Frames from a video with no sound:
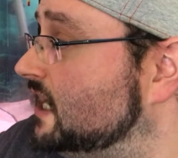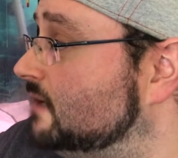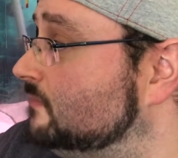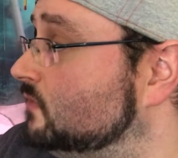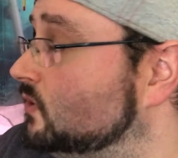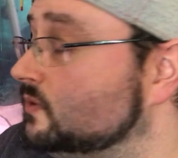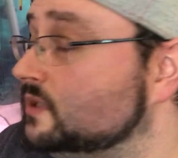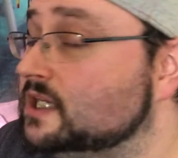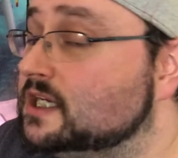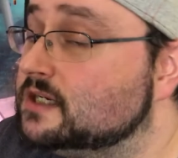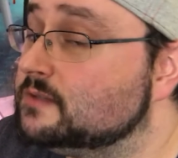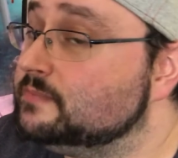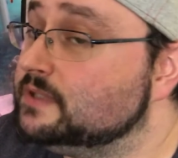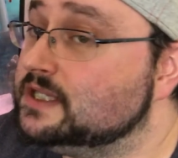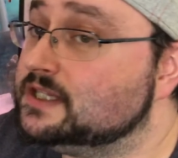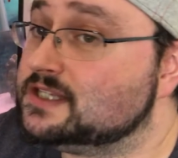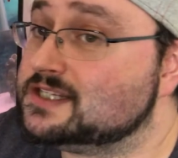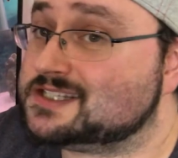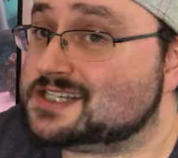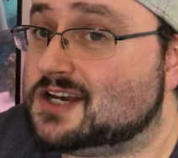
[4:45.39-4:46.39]
I'm only going to be
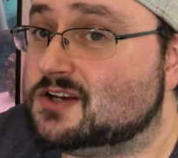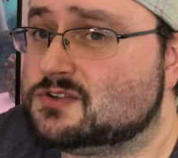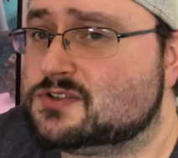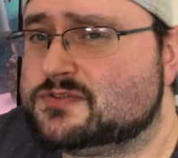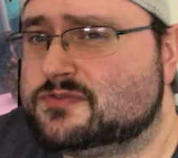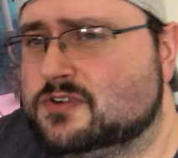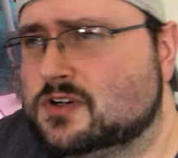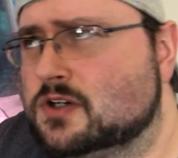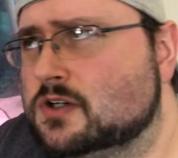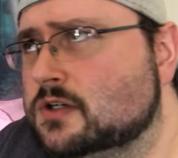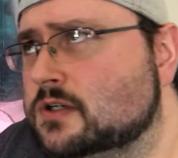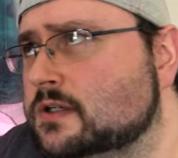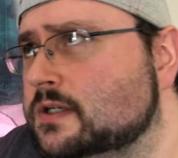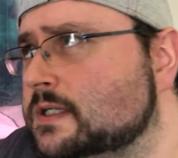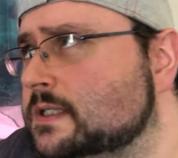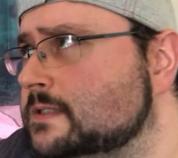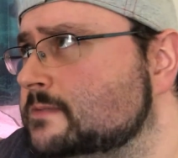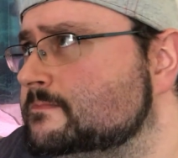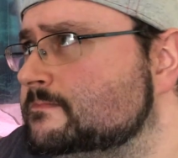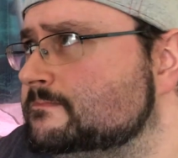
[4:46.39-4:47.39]
in this house for,
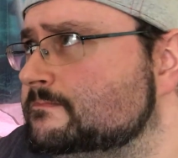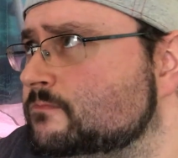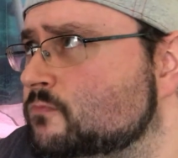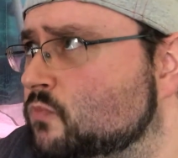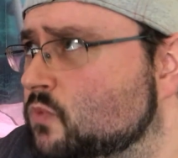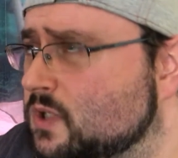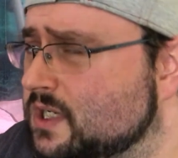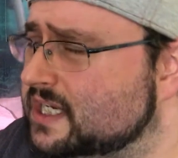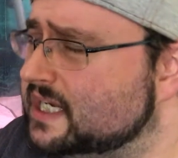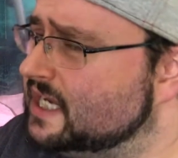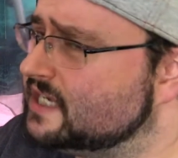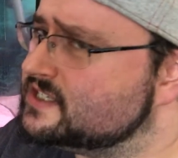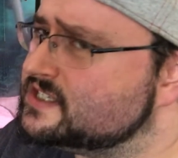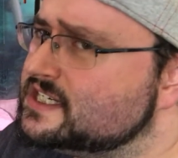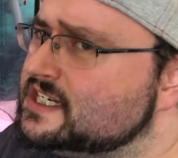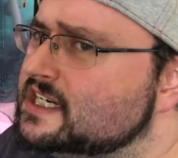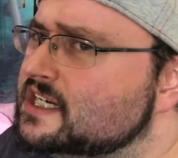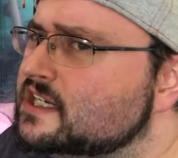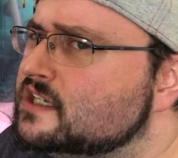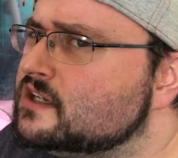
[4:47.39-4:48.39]
we're
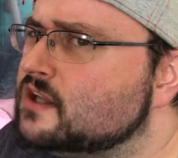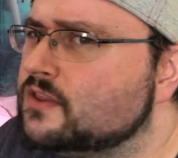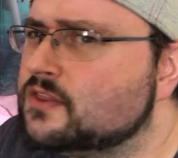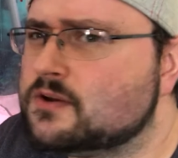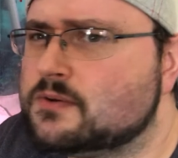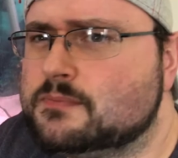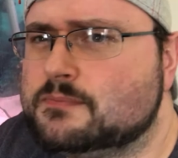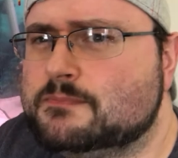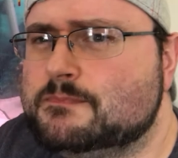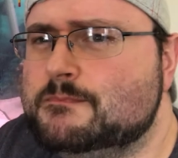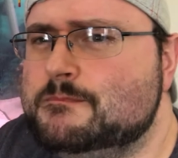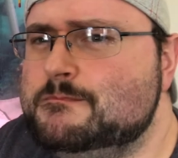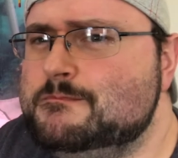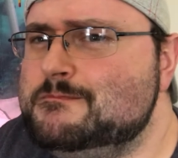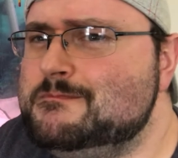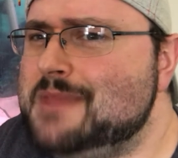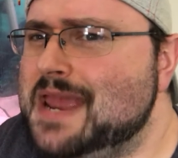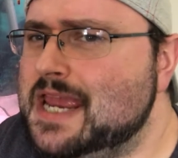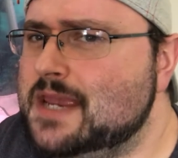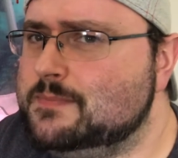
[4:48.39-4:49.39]
guessing, another
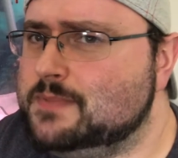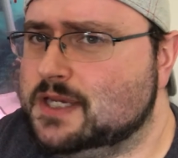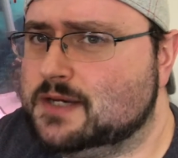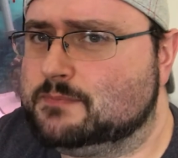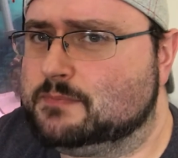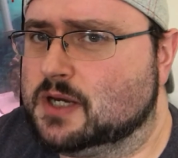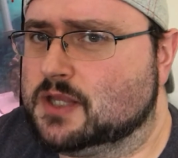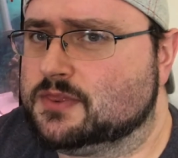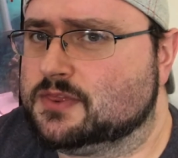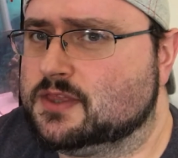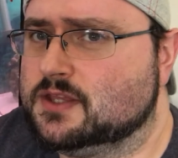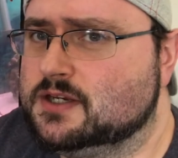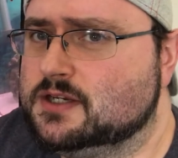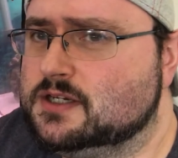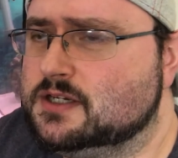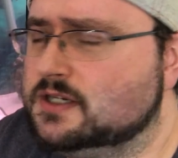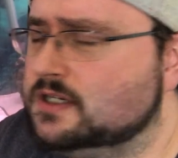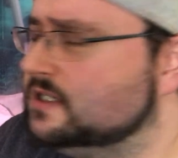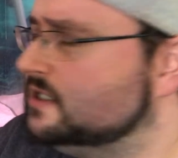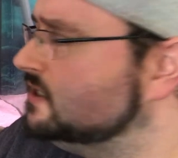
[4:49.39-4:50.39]
maybe a month.
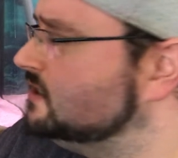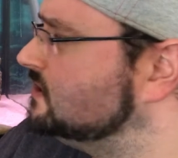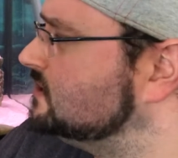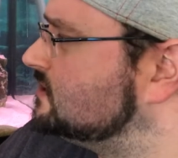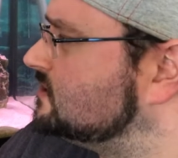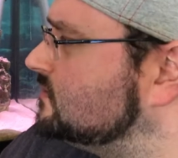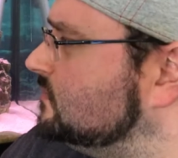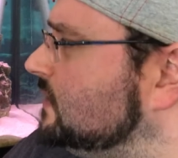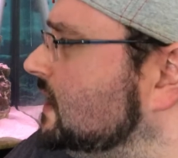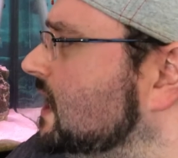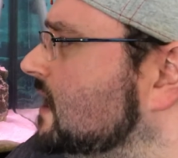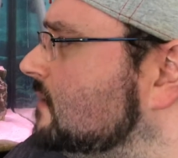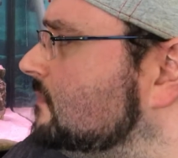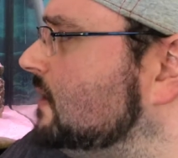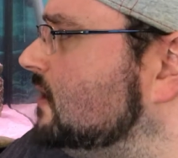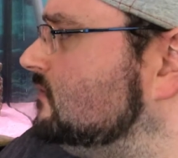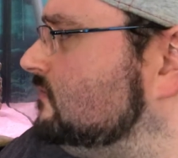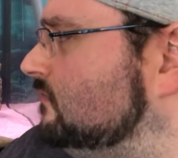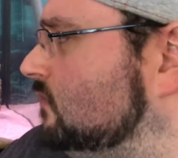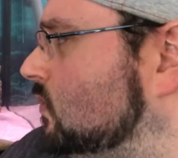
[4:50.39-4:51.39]
So we got
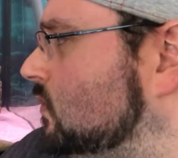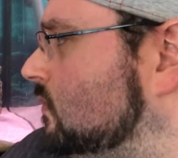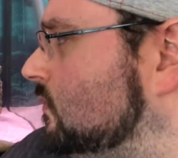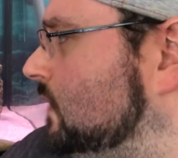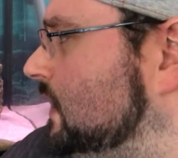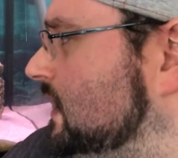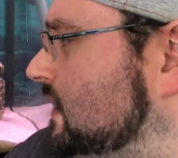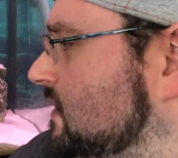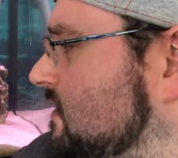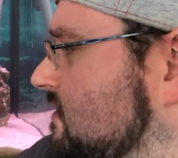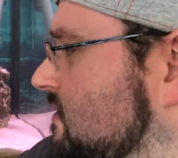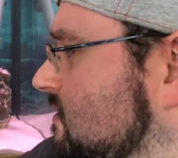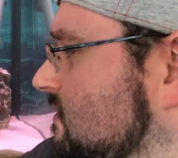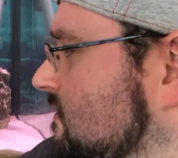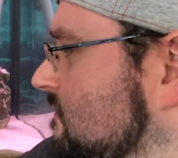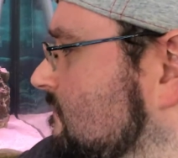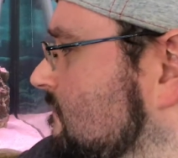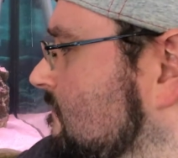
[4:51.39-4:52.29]
about 4 weeks,